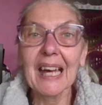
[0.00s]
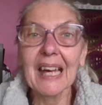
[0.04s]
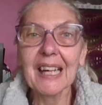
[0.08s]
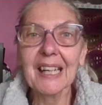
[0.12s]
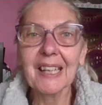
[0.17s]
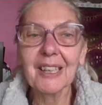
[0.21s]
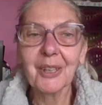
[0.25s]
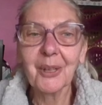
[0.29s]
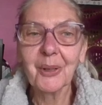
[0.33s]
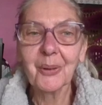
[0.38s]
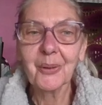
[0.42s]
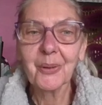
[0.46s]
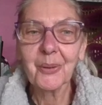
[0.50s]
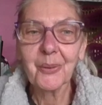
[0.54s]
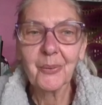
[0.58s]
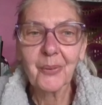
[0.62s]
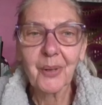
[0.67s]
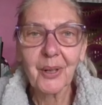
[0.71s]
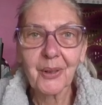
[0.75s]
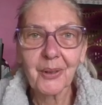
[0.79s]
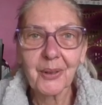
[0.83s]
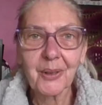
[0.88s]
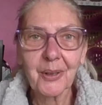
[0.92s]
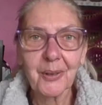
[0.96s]
Hello and
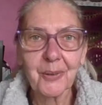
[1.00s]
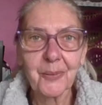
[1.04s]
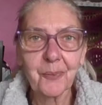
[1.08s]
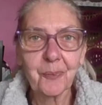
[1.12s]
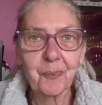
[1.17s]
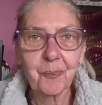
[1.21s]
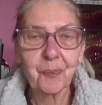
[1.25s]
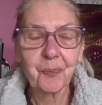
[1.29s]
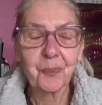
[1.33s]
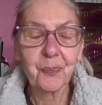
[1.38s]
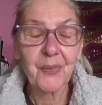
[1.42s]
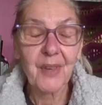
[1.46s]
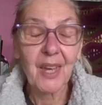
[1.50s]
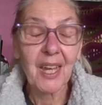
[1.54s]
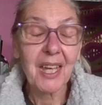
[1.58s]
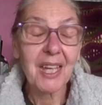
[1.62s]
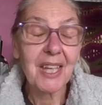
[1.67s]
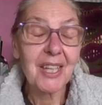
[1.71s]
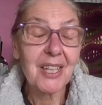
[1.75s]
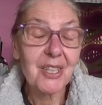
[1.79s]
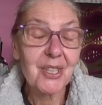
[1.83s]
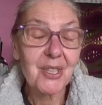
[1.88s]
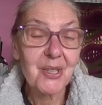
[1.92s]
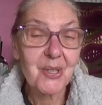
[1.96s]
welcome.
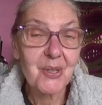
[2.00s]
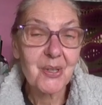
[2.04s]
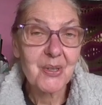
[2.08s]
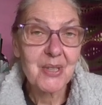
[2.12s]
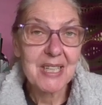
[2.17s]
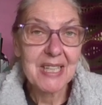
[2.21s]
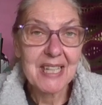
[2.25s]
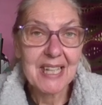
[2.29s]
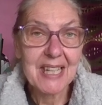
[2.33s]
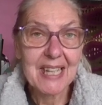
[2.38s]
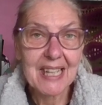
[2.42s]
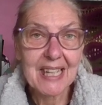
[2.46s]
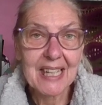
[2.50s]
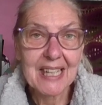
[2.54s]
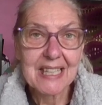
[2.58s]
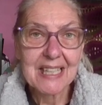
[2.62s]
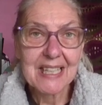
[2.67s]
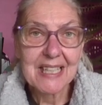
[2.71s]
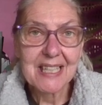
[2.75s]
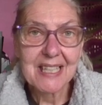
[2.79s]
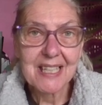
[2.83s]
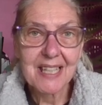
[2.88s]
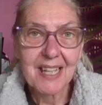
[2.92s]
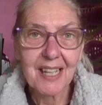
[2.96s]
So today I
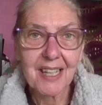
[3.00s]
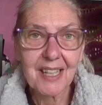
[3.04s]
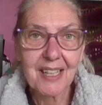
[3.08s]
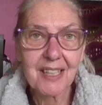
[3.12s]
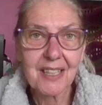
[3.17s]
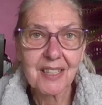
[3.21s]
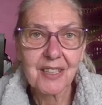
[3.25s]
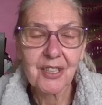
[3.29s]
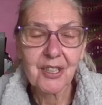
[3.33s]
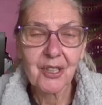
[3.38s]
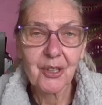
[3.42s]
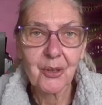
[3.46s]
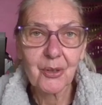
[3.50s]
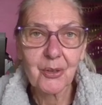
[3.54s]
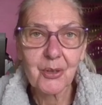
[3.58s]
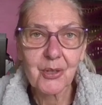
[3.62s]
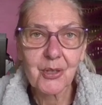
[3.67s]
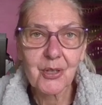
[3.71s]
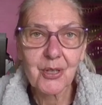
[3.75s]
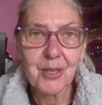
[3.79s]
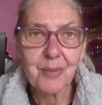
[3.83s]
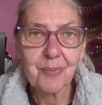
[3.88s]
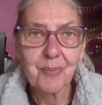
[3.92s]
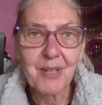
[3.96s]
decided to go
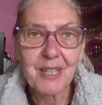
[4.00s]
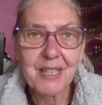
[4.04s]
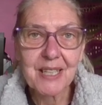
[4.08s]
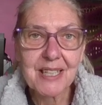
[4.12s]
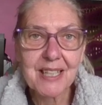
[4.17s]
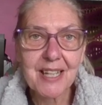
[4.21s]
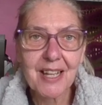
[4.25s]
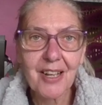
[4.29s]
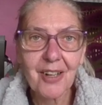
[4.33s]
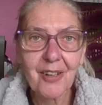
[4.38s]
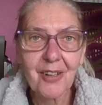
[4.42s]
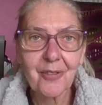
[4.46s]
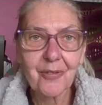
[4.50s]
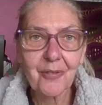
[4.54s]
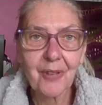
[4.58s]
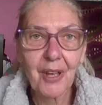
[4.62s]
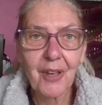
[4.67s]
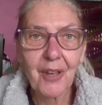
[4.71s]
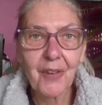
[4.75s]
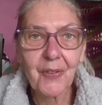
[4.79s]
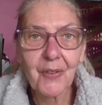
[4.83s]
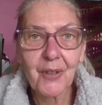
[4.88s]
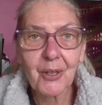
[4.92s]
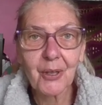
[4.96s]
treat myself
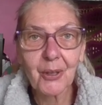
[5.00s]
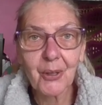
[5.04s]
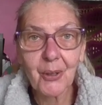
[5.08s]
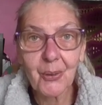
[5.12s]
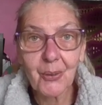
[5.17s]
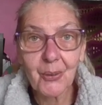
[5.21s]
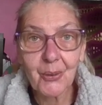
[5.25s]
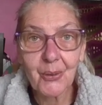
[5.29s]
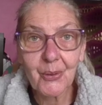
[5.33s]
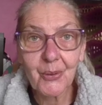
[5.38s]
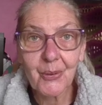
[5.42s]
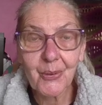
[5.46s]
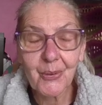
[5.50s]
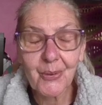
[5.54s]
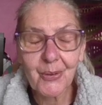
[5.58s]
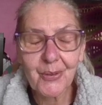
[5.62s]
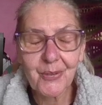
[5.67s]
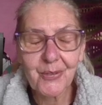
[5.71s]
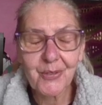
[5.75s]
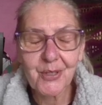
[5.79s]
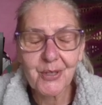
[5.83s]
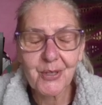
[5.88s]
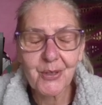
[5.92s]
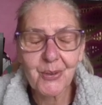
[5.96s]
at the local thrift
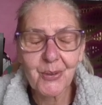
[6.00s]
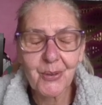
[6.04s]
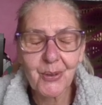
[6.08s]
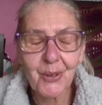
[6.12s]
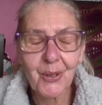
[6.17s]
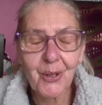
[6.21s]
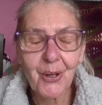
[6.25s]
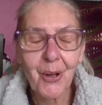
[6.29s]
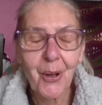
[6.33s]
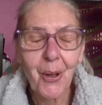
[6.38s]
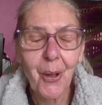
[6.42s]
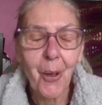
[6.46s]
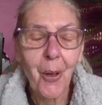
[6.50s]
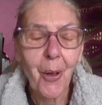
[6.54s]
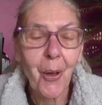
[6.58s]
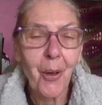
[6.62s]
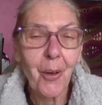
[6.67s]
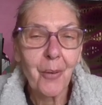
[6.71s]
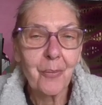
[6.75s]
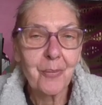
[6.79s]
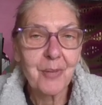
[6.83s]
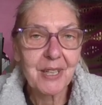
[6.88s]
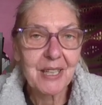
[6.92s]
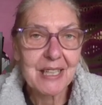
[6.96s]
store
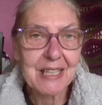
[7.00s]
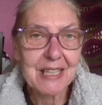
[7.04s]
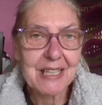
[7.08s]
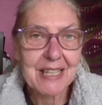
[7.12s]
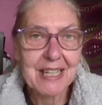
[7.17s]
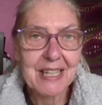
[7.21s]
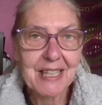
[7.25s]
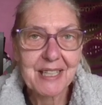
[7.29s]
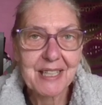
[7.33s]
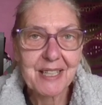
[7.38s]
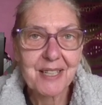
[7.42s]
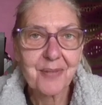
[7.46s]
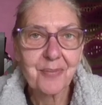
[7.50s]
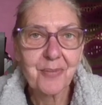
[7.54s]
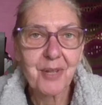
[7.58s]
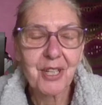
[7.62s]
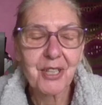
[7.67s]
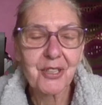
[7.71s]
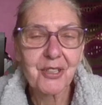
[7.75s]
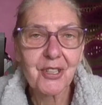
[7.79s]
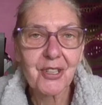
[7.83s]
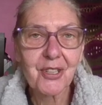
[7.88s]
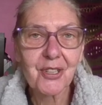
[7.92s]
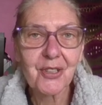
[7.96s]
because, as I
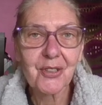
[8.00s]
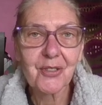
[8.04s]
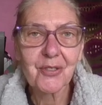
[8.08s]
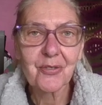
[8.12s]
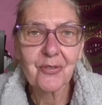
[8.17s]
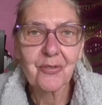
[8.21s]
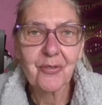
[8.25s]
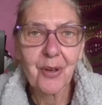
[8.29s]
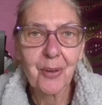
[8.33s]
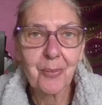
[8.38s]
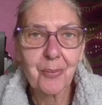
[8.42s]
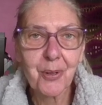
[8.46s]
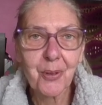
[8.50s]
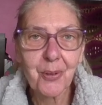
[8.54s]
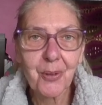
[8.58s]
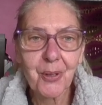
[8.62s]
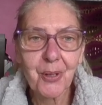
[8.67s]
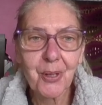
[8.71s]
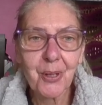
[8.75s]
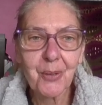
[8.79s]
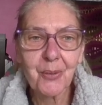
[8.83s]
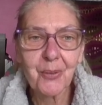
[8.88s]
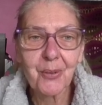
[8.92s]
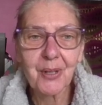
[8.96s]
mentioned,
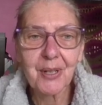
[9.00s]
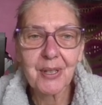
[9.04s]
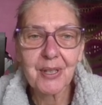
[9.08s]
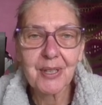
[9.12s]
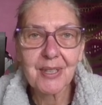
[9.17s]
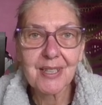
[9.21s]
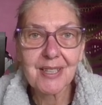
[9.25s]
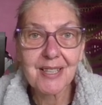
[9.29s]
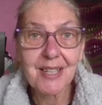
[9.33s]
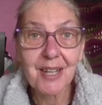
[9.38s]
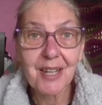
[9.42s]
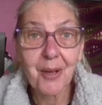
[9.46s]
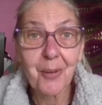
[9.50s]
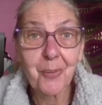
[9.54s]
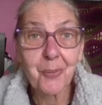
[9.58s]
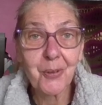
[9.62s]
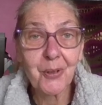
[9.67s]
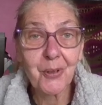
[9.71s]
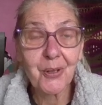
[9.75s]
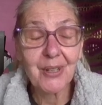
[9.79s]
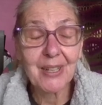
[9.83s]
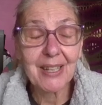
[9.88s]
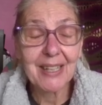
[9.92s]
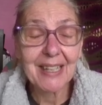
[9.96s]
February was a
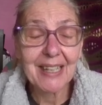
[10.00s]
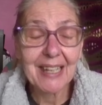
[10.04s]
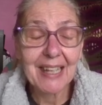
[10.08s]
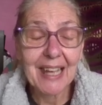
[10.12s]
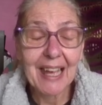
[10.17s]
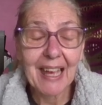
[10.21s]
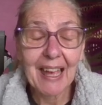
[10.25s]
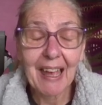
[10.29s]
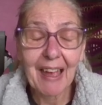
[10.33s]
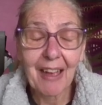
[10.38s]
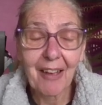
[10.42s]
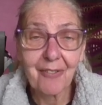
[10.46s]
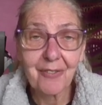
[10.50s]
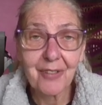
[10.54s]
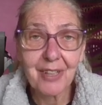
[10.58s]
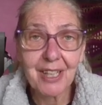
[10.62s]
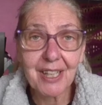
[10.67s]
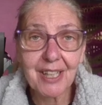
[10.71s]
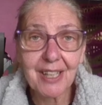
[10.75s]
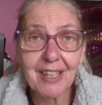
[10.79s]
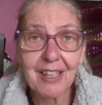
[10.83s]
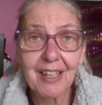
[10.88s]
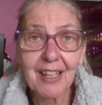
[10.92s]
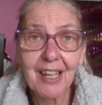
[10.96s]
pretty
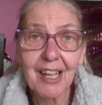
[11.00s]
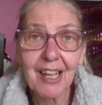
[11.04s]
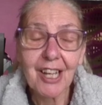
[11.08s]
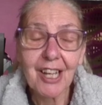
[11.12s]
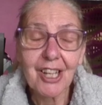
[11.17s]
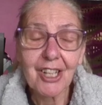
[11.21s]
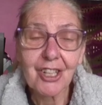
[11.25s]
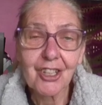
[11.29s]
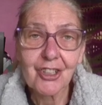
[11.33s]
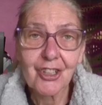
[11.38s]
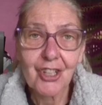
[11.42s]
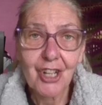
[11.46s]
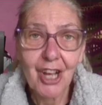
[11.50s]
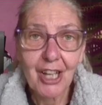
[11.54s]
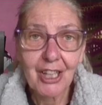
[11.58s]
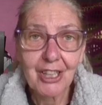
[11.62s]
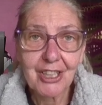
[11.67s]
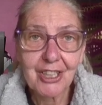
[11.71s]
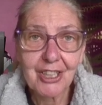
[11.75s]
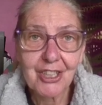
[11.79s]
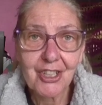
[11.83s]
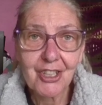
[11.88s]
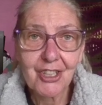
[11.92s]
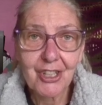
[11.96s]
heavy,
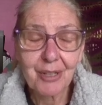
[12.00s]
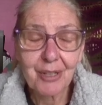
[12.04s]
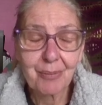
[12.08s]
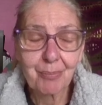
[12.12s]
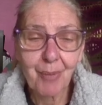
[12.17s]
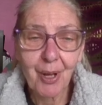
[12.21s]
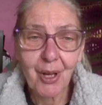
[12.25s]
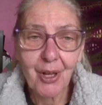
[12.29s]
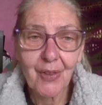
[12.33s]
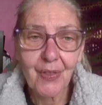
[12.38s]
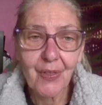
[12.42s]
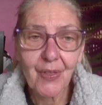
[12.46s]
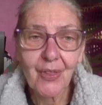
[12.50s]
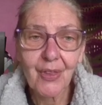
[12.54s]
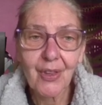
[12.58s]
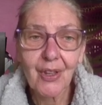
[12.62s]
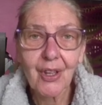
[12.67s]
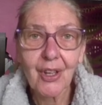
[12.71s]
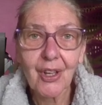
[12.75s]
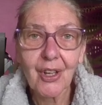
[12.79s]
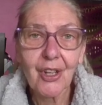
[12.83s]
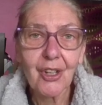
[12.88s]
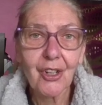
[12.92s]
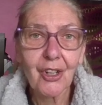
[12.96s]
challenging month,
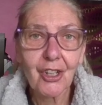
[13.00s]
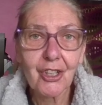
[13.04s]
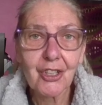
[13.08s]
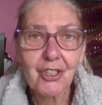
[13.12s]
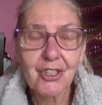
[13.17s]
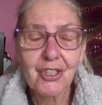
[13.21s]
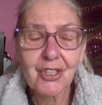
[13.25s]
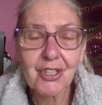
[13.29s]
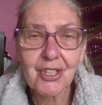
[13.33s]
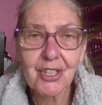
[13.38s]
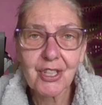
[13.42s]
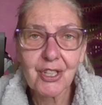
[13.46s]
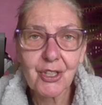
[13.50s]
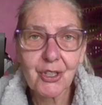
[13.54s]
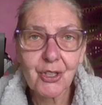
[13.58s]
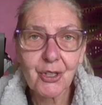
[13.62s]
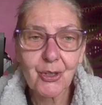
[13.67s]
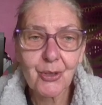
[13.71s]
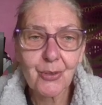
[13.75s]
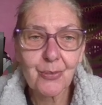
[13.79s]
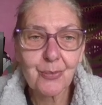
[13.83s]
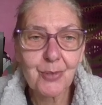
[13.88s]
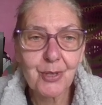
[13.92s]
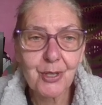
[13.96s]
not just in
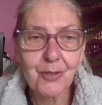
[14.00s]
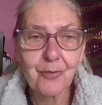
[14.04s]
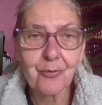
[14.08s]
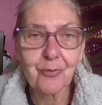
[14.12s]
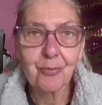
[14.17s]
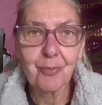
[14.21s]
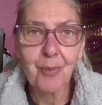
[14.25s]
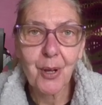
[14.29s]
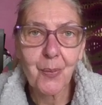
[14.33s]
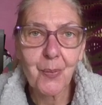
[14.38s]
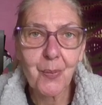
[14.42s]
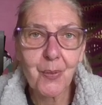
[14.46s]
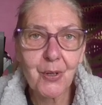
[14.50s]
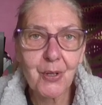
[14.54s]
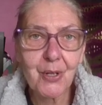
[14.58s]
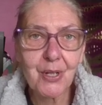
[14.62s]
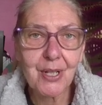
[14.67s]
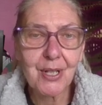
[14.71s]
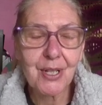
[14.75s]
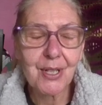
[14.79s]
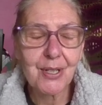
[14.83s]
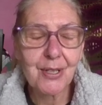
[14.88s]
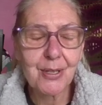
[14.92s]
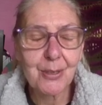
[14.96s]
terms of
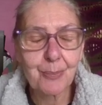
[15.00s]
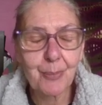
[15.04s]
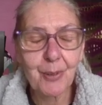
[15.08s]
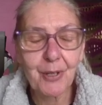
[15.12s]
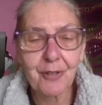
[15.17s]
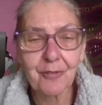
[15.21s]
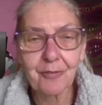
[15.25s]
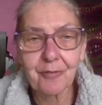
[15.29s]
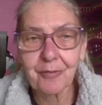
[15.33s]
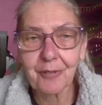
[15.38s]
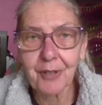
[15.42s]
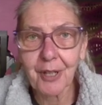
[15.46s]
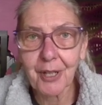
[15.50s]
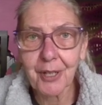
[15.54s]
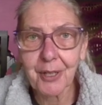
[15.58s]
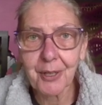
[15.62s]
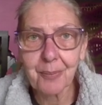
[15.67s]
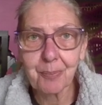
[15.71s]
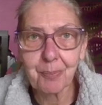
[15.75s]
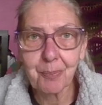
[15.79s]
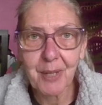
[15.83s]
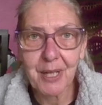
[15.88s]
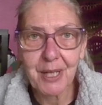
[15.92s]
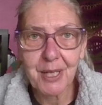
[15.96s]
memories, but a
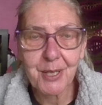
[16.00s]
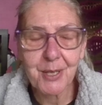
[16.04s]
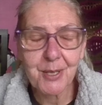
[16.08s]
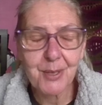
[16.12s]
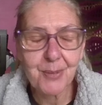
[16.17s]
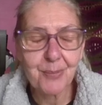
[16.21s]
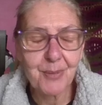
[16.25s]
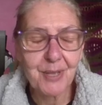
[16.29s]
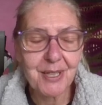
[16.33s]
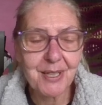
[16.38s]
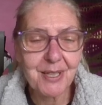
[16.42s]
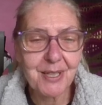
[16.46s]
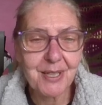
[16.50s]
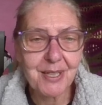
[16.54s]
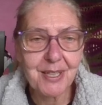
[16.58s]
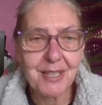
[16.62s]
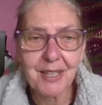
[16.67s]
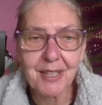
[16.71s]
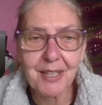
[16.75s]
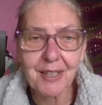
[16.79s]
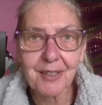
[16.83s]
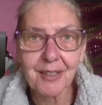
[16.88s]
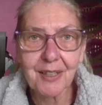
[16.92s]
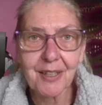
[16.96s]
flooded basement
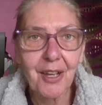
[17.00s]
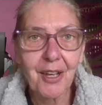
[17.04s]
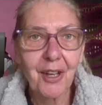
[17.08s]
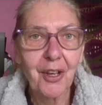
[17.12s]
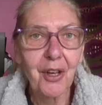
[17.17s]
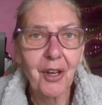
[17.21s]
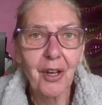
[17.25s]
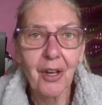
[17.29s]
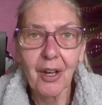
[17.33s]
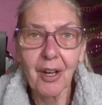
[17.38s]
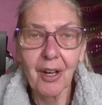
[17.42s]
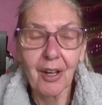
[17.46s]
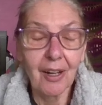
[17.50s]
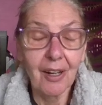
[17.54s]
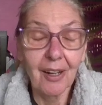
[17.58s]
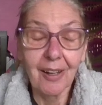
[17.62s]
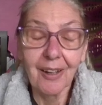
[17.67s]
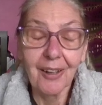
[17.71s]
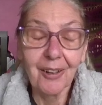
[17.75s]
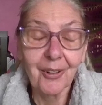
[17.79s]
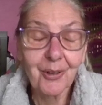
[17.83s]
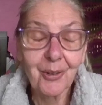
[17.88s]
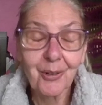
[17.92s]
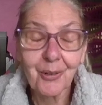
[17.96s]
and
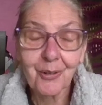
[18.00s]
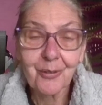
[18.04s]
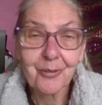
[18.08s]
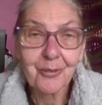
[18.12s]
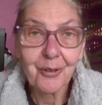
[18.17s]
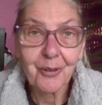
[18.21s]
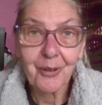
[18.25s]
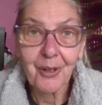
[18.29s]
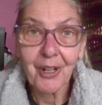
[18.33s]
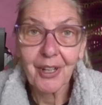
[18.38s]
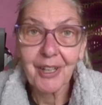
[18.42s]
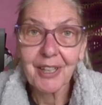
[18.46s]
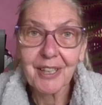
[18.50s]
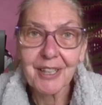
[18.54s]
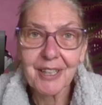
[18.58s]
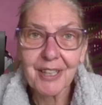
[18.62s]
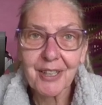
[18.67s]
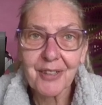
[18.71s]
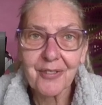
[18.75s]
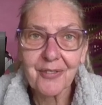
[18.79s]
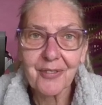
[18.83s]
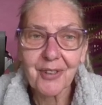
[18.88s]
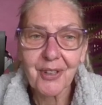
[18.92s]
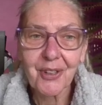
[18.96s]
a whole variety
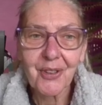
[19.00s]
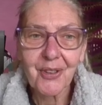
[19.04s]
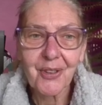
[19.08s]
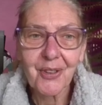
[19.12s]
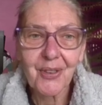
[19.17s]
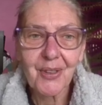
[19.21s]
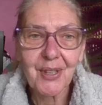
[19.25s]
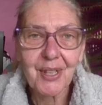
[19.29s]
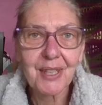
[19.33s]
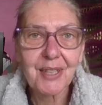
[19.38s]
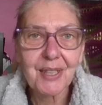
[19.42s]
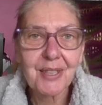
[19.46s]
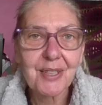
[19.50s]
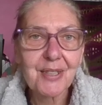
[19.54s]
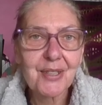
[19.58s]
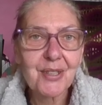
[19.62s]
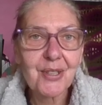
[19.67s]
of other things.